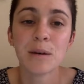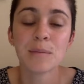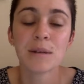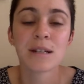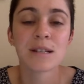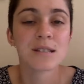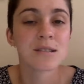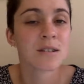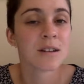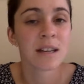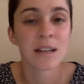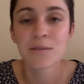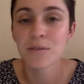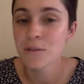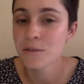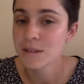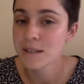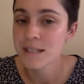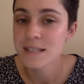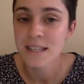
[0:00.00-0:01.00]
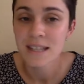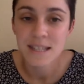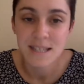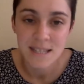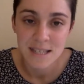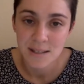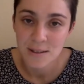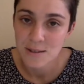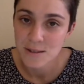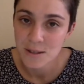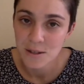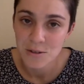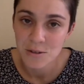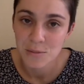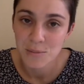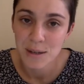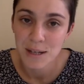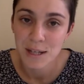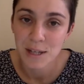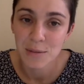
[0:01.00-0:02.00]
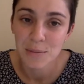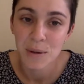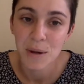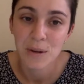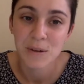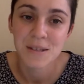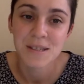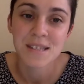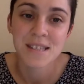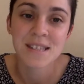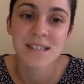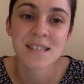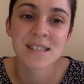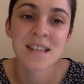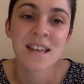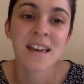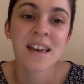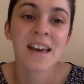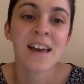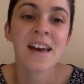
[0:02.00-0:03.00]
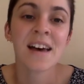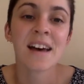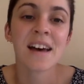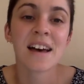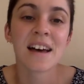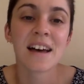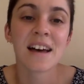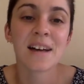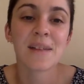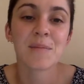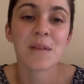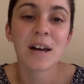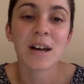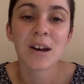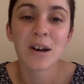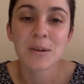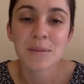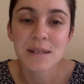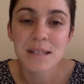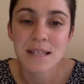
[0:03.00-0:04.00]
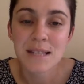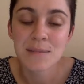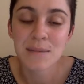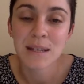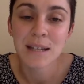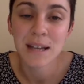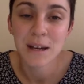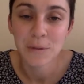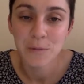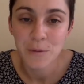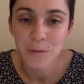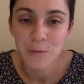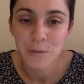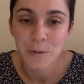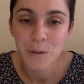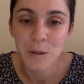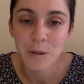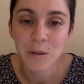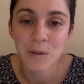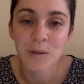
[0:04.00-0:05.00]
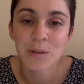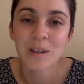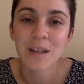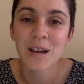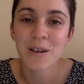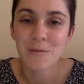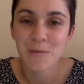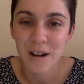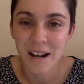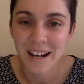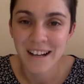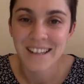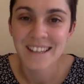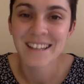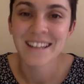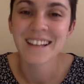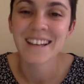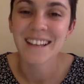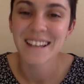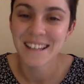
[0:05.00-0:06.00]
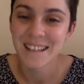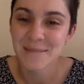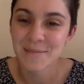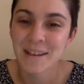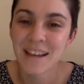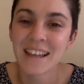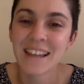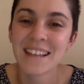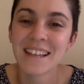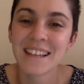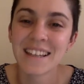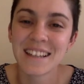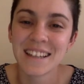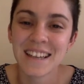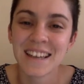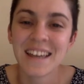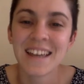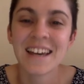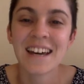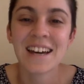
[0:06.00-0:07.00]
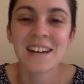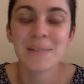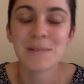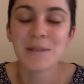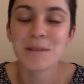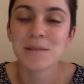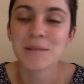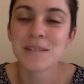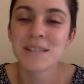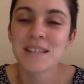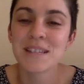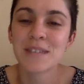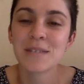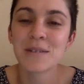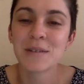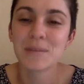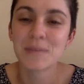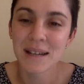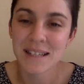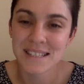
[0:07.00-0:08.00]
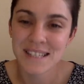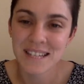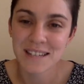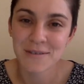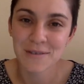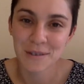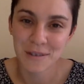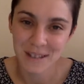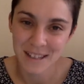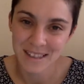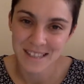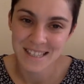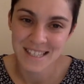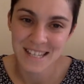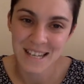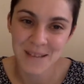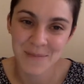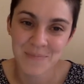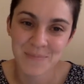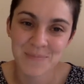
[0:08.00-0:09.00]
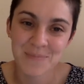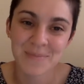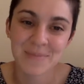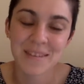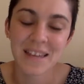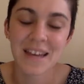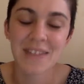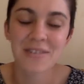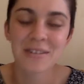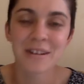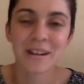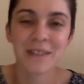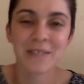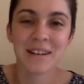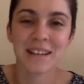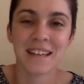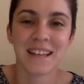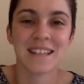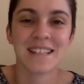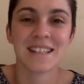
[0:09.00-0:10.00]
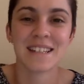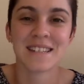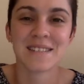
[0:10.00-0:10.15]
because not everyone is going to see your social media posts. I hope this has been helpful for you. Get writing, get emailing, and we will see you on Monday for another tip. Have a great weekend.